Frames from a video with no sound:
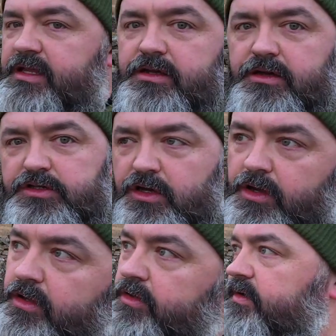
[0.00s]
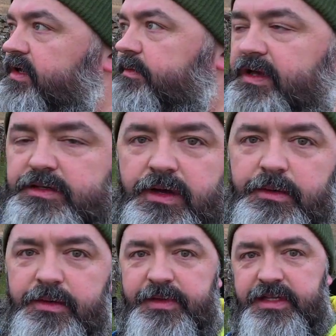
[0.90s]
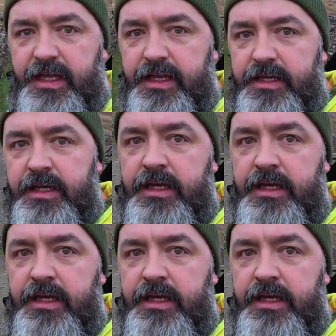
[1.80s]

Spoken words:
that goes all the way past where we've been staying.